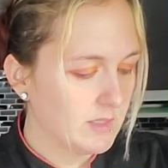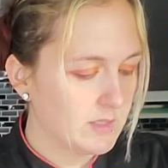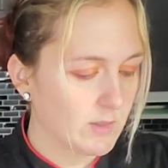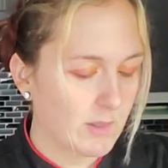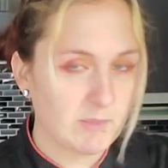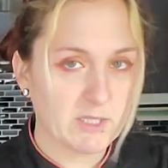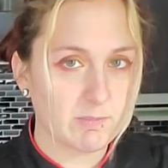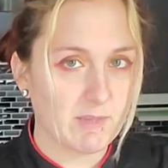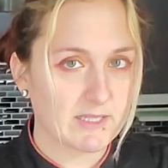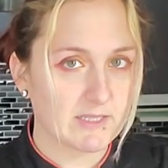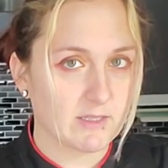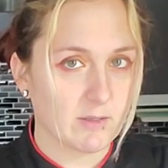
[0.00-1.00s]
So I'm just
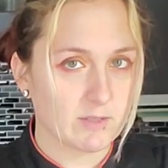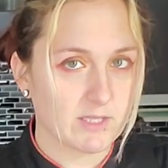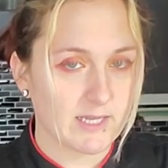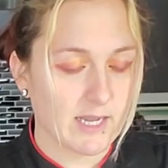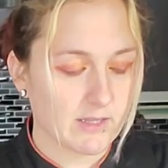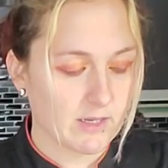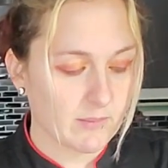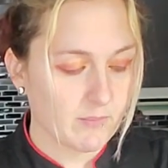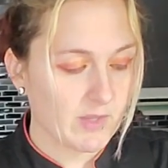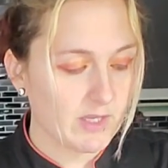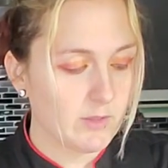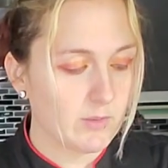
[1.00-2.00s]
mixing those together.
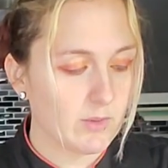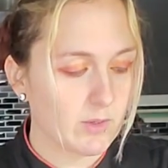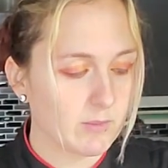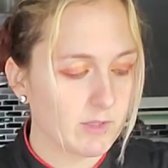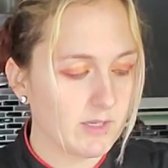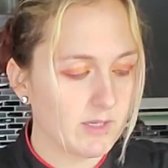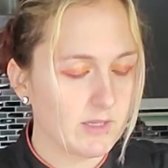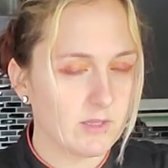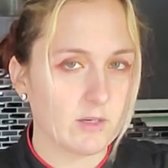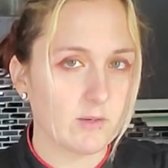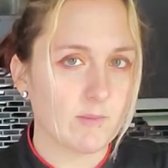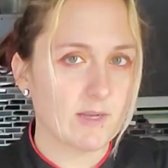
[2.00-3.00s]
And you would normally, in
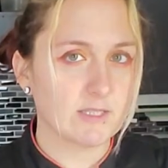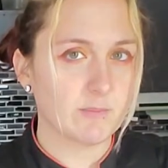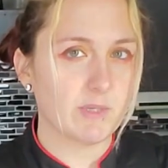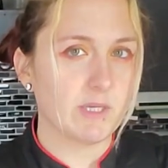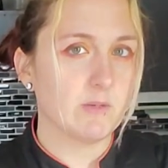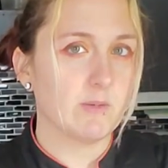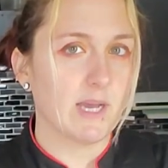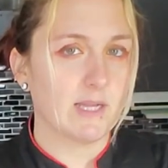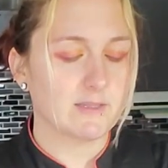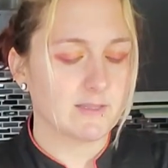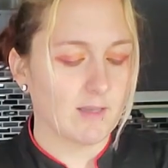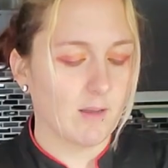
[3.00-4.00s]
their recipe, you'd
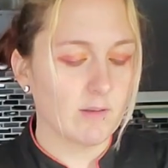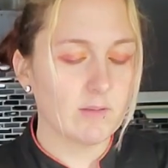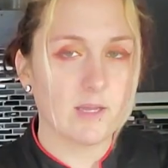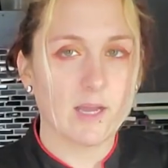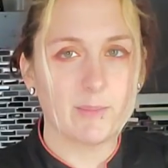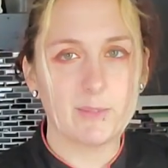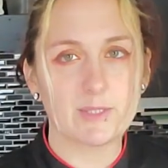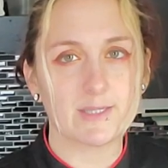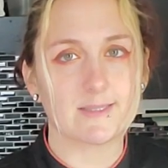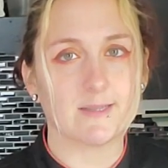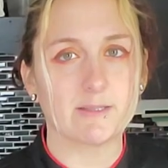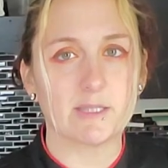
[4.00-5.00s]
add salt. I'm using
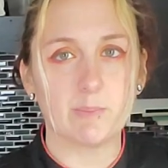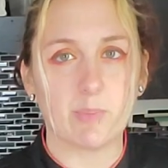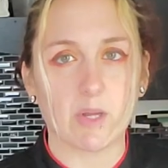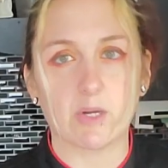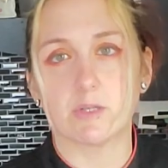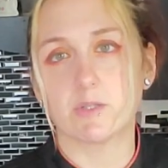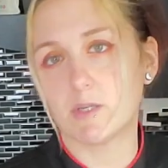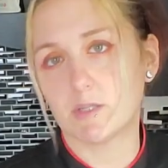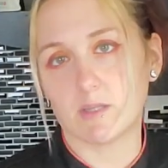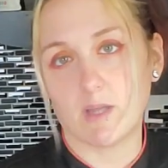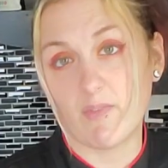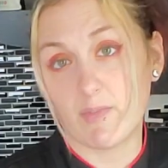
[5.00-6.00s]
salted butter, so I
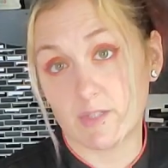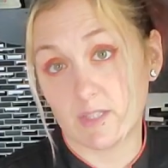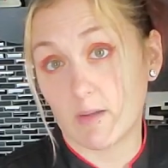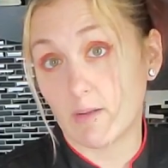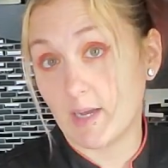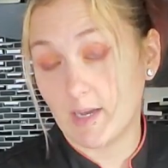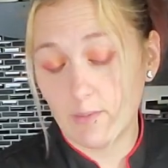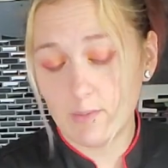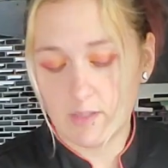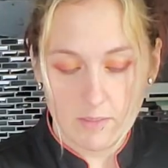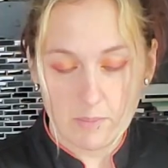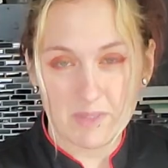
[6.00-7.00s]
just left the salt
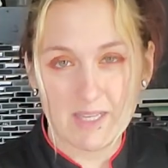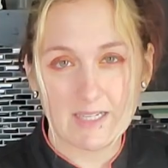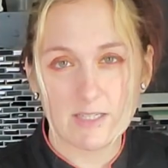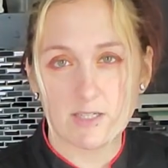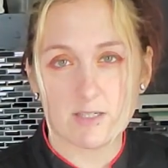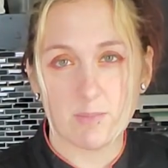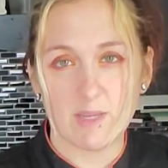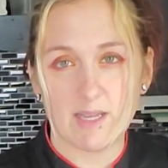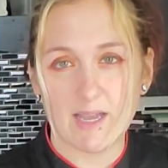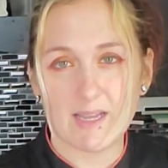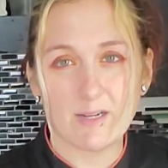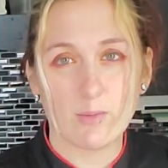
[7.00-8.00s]
out. But that's just me.
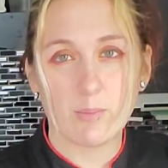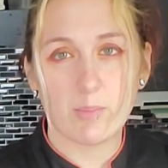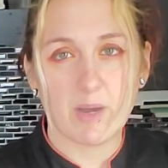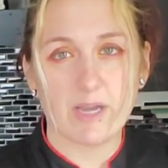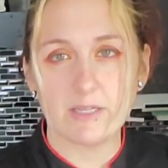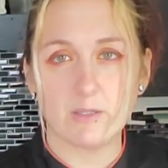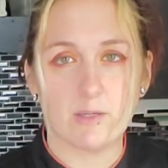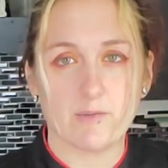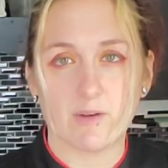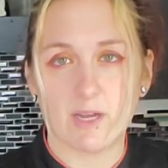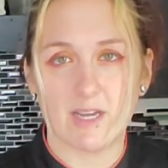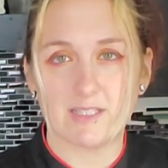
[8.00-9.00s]
I don't buy two
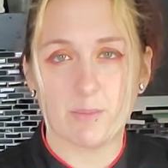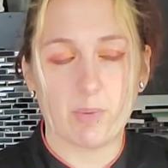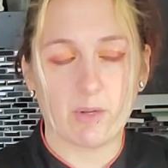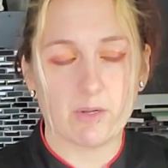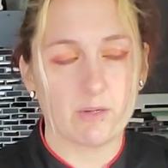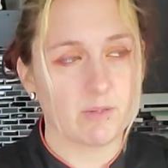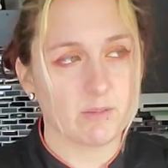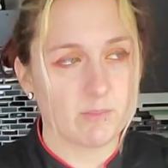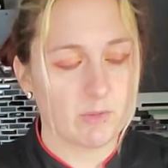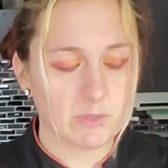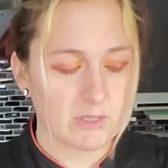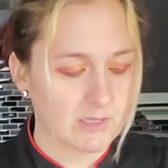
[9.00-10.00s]
different kinds of butter
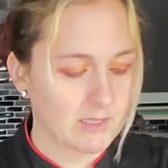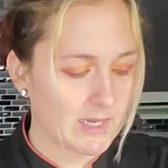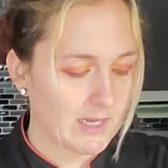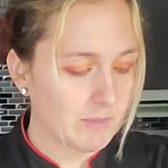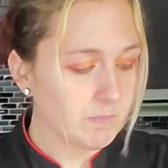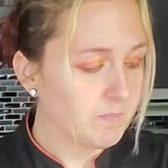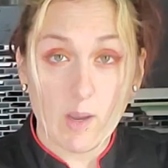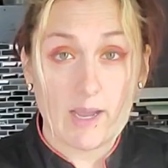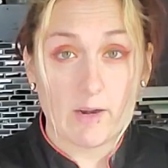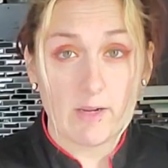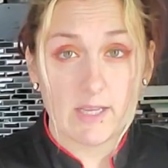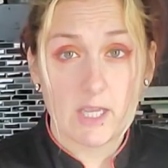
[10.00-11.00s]
most of the time. I
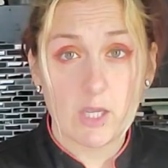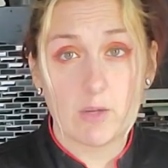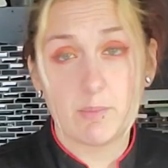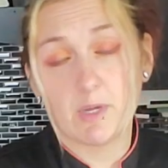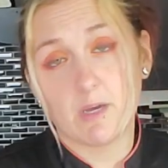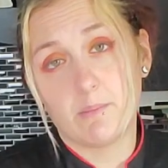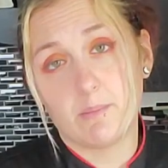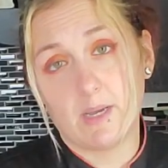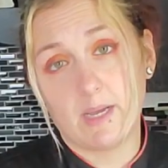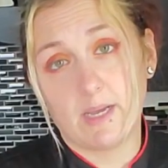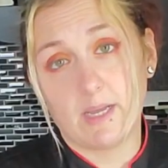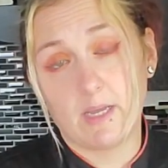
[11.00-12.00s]
already cubed up
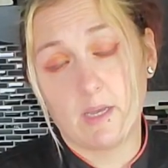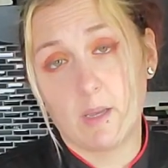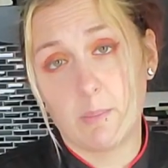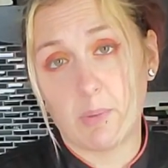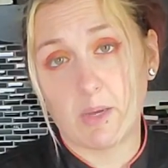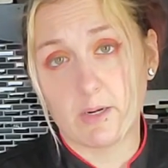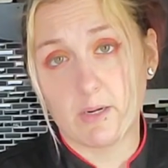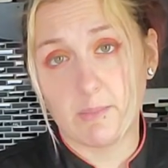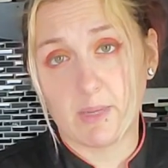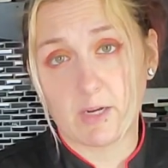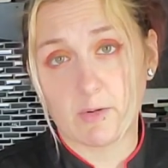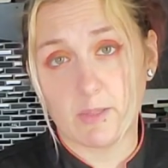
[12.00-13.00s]
my butter and
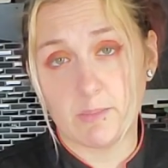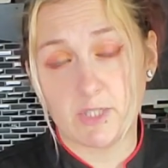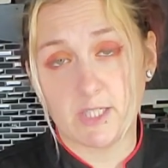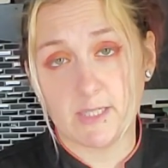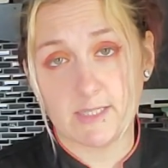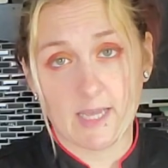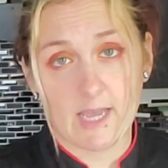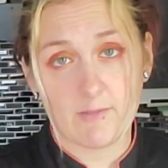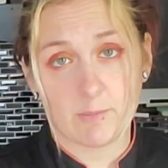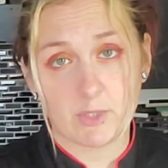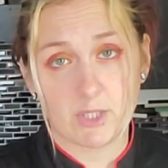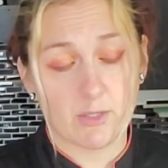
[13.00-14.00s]
my cream cheese. I have
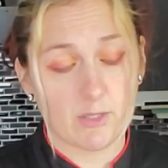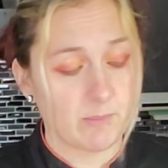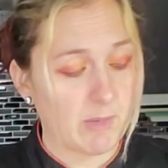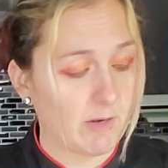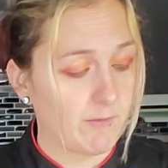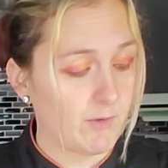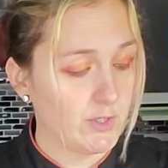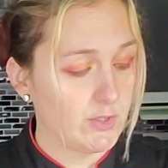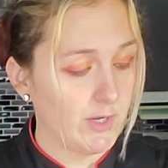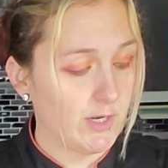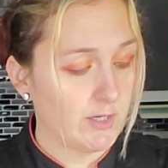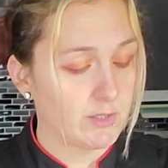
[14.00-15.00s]
them chilling in my
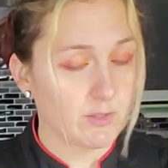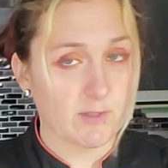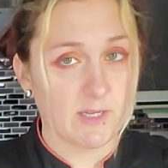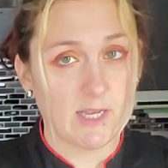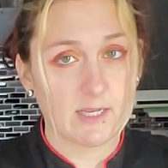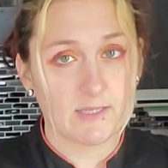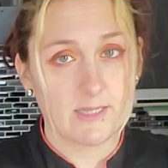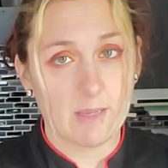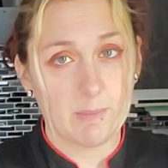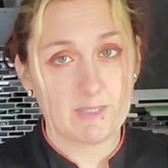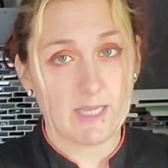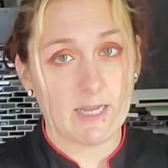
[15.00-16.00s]
refrigerator. So the next
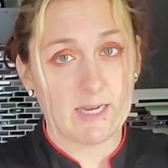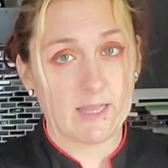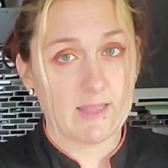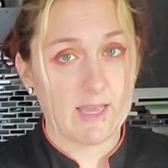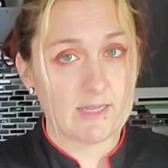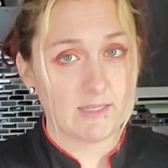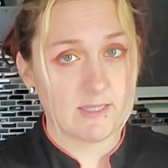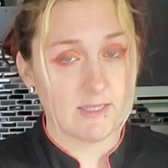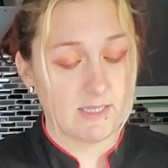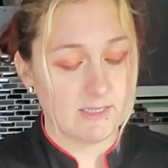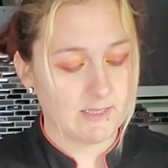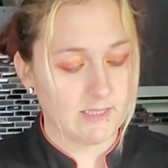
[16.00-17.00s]
step is adding that to
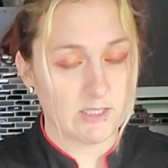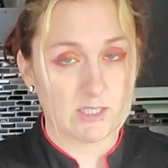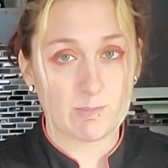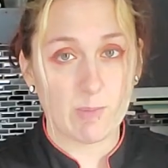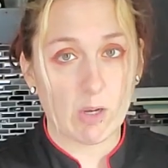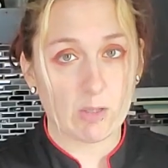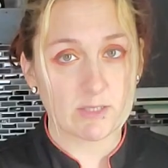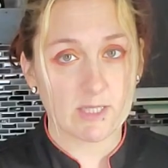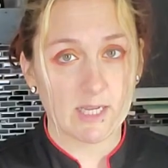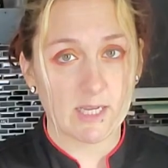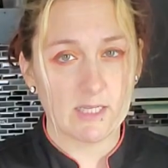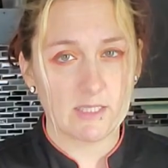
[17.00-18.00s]
this and just
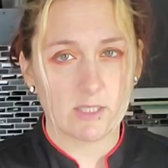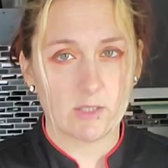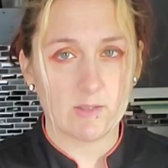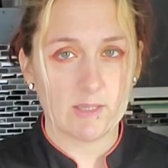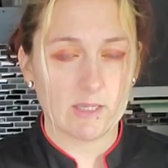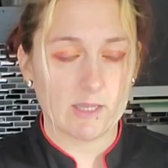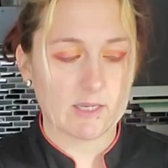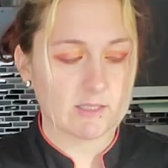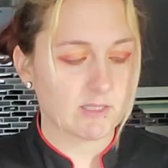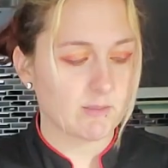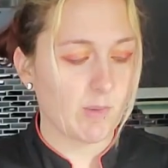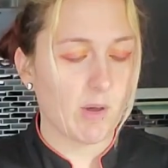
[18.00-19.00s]
pulsing it until you get like a
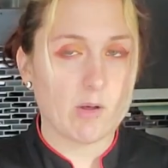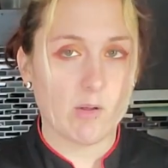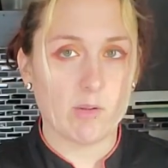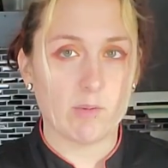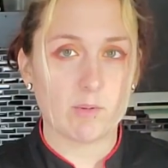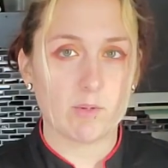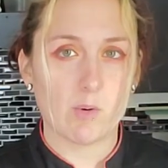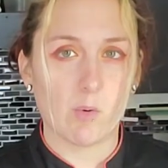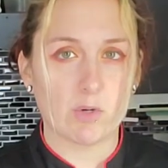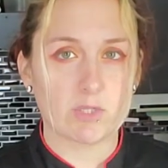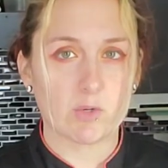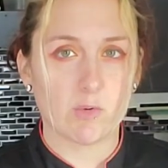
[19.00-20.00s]
small
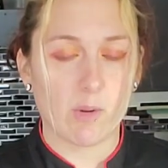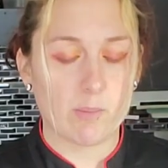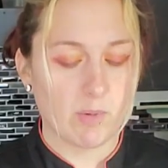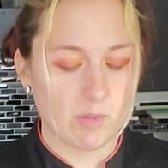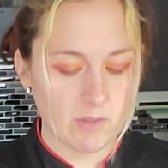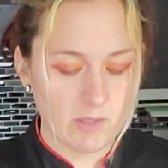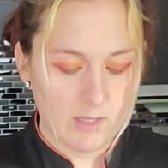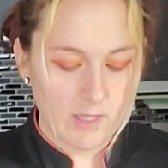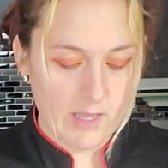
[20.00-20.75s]
coarse crumble.